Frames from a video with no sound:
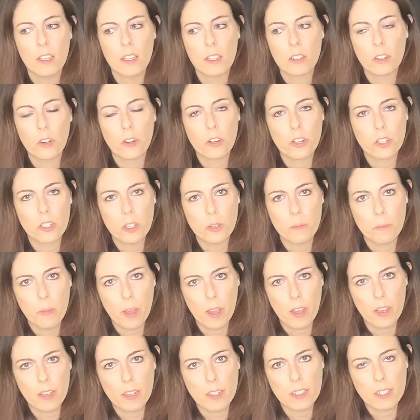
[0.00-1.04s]
encouraging
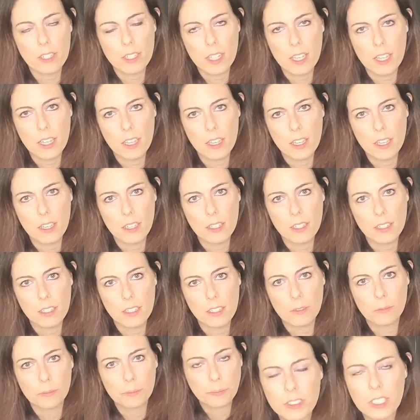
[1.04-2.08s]
box. And
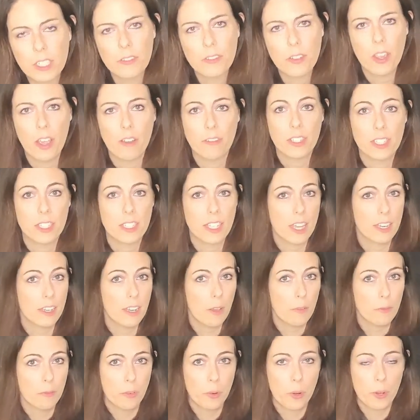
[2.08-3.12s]
if you haven't signed
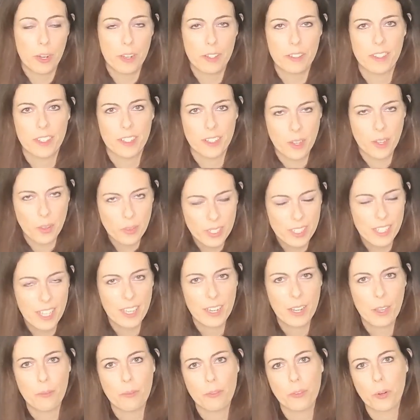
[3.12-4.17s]
up for it, then go sign
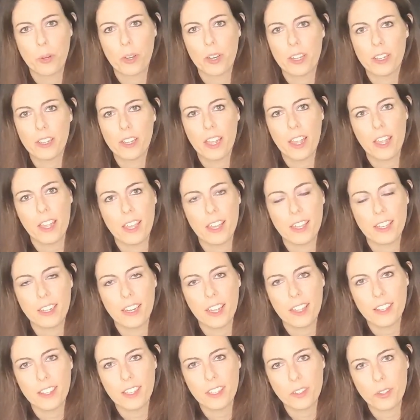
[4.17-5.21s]
up for it. And
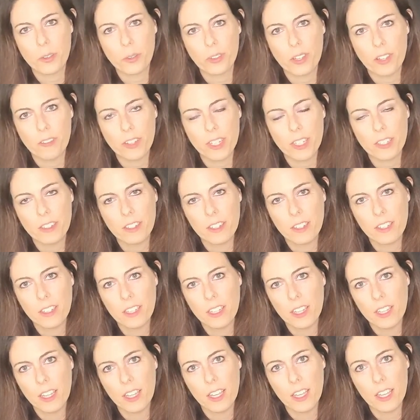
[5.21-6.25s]
I think you'll love it.
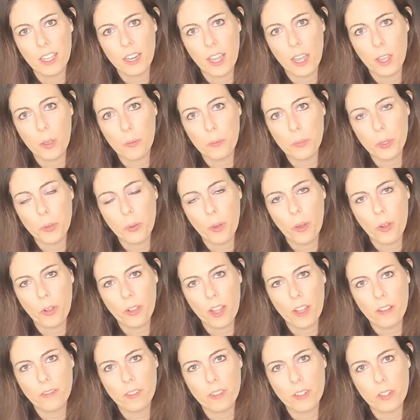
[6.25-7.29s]
And I hope you all
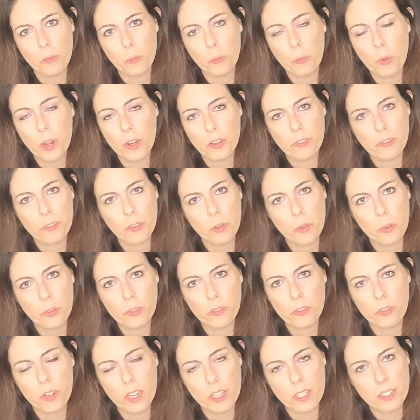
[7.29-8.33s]
have a wonderful
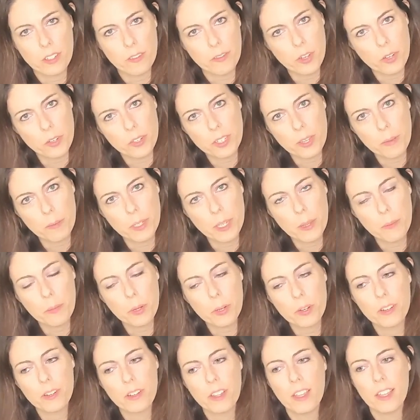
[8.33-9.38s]
rest of your
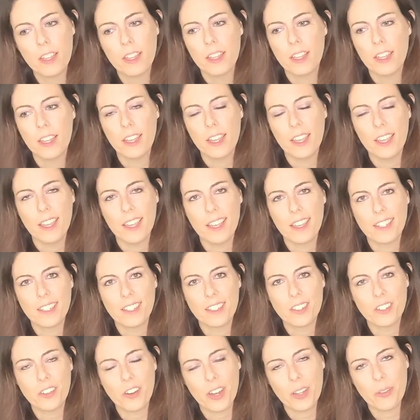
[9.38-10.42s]
September
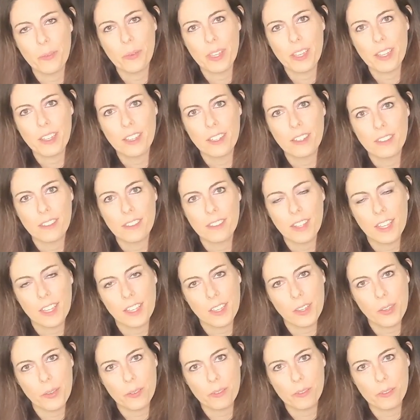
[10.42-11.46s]
and great week.
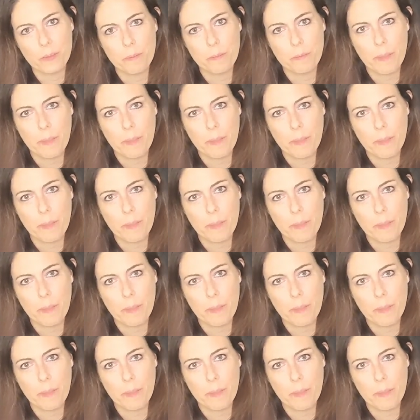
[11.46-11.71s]
Thank you.